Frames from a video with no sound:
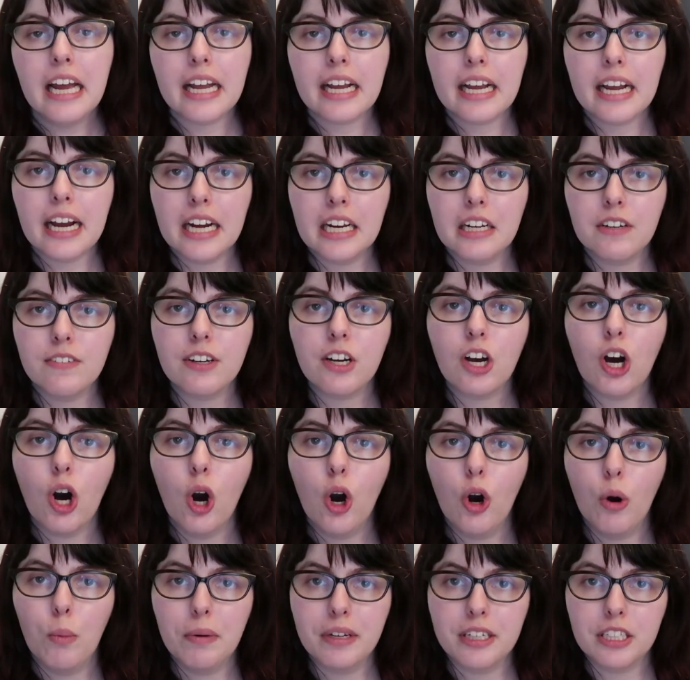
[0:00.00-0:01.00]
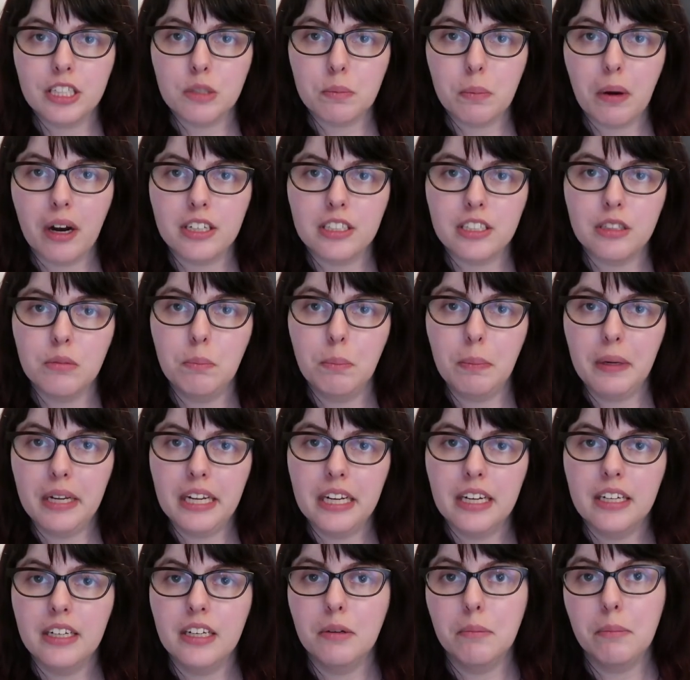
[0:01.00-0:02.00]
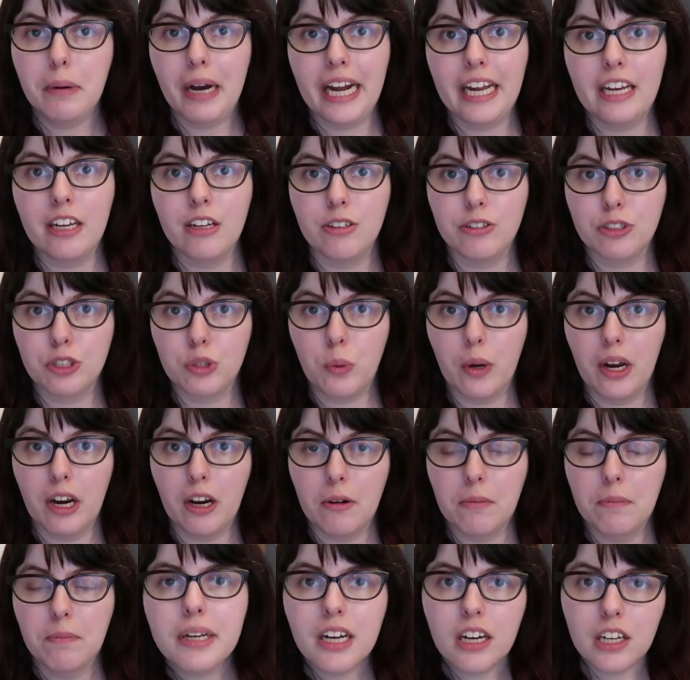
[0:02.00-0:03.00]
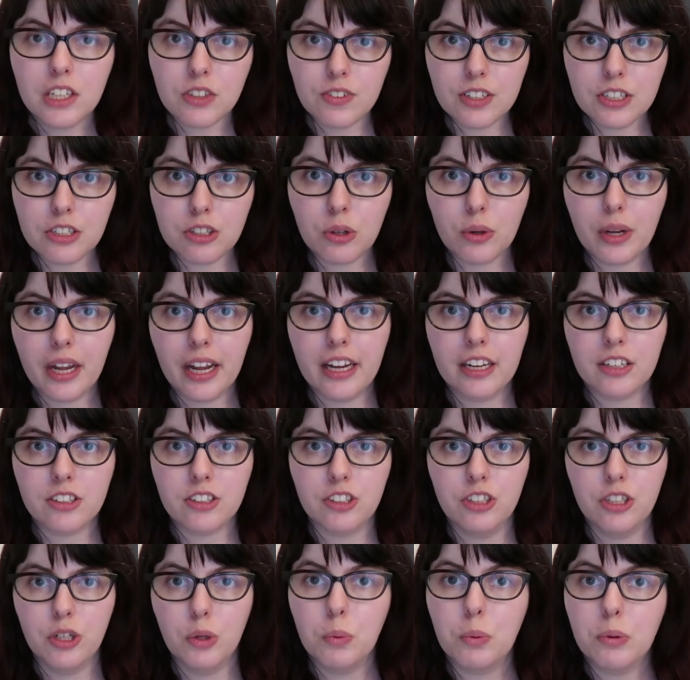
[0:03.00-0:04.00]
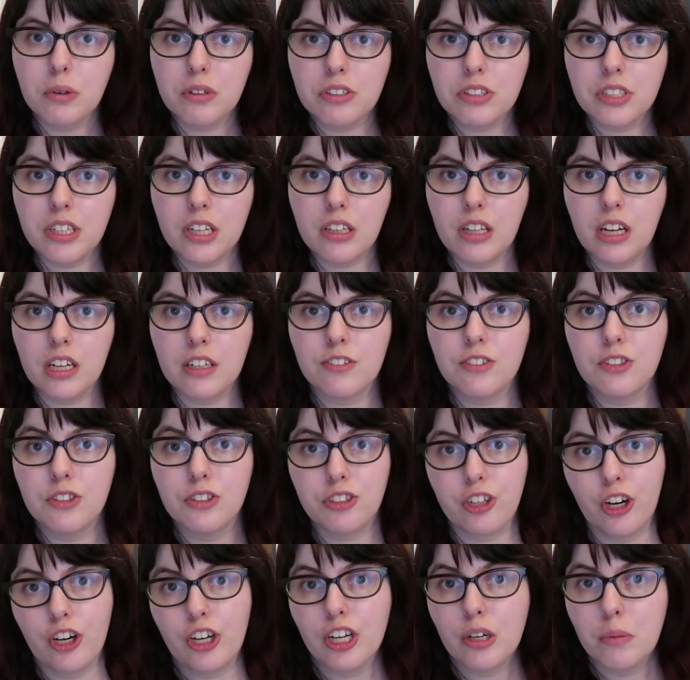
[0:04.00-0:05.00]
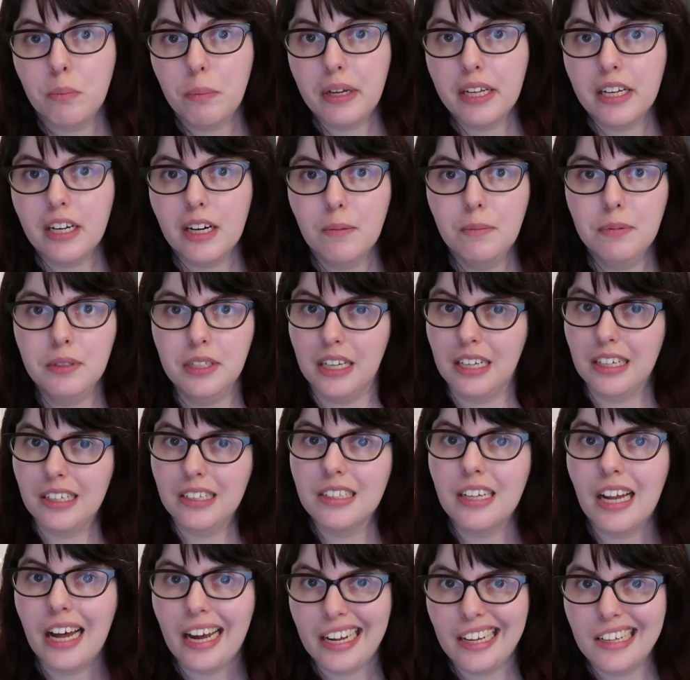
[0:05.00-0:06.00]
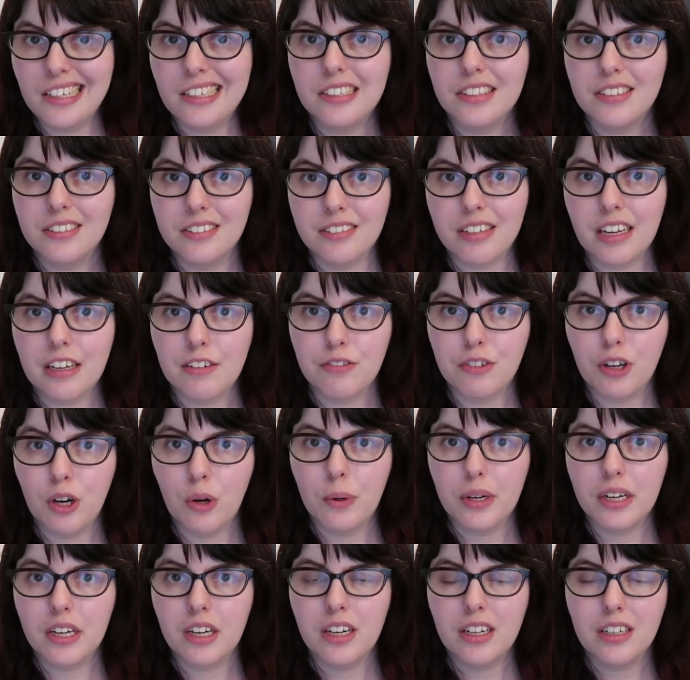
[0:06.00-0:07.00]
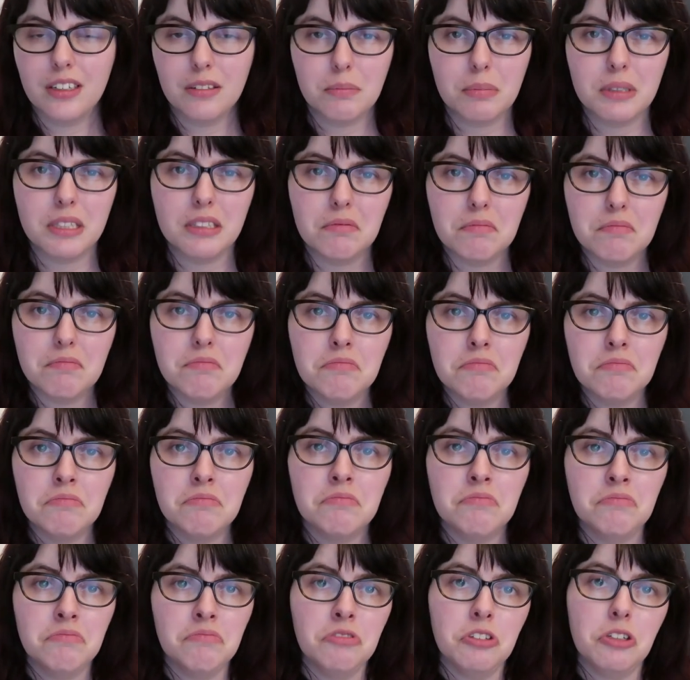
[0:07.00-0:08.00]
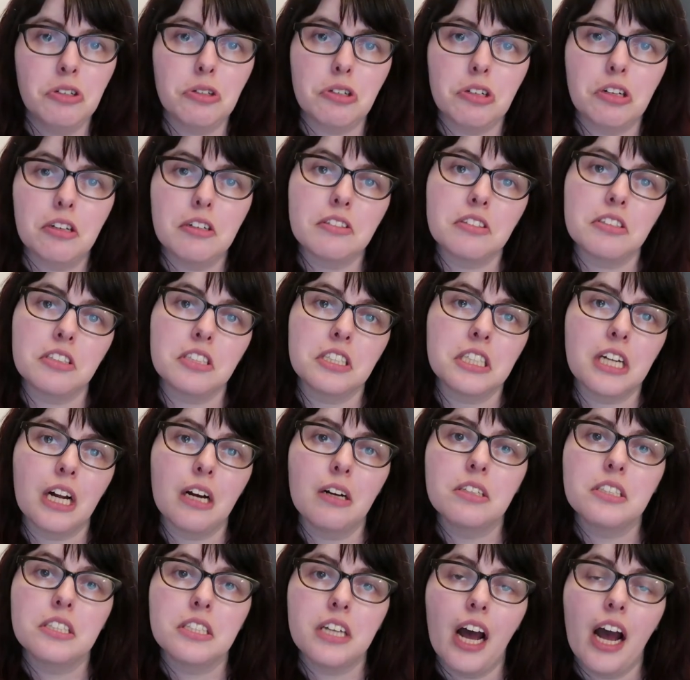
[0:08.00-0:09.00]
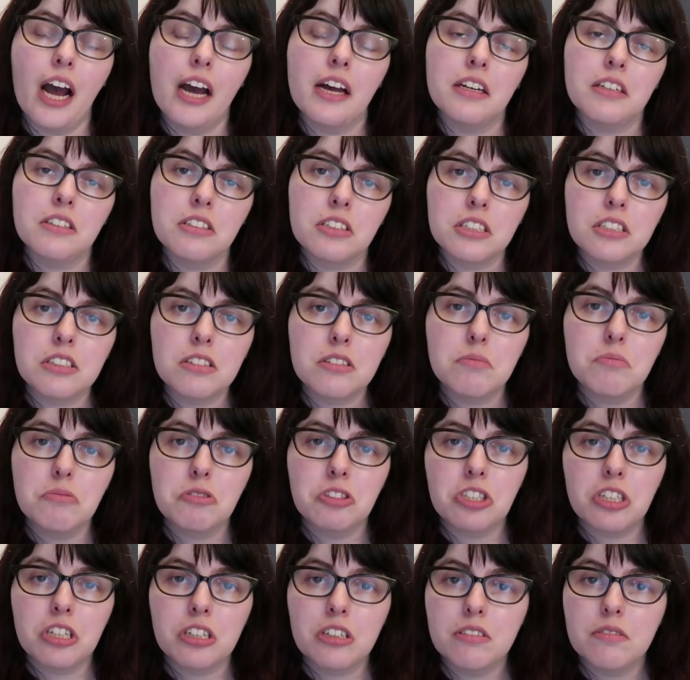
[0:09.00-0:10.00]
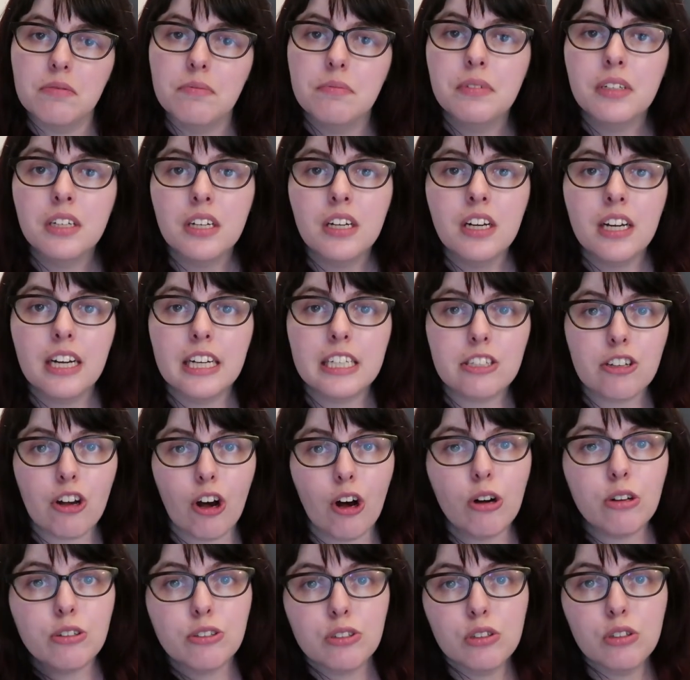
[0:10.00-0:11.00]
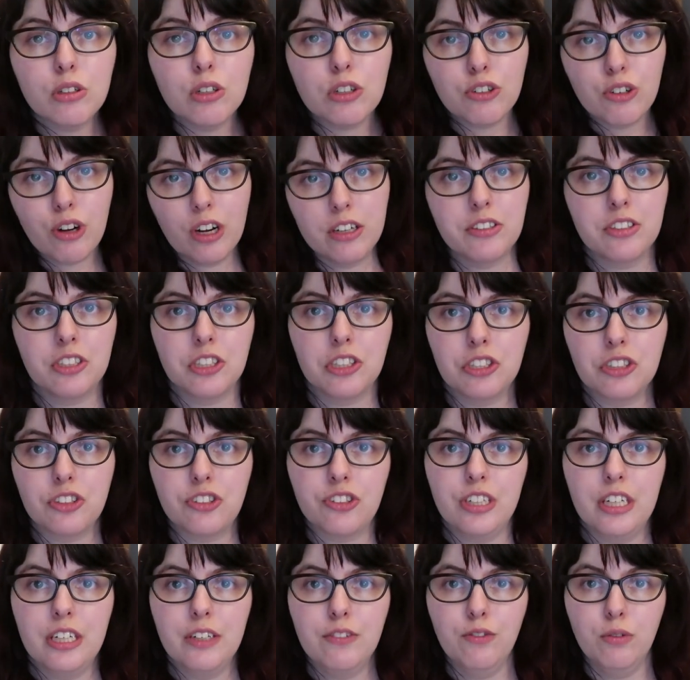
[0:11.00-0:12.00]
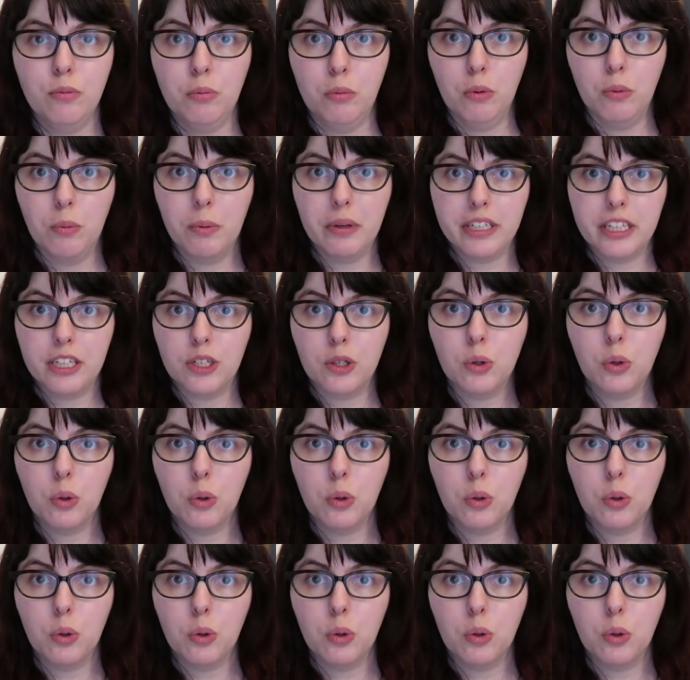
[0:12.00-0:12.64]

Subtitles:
and kind of a calming spot to be in Pioneer Square. Because of its location, you will see a lot of startup meetups and client stuff going on, but you can also sit outside and just chill. It's also across the street from a really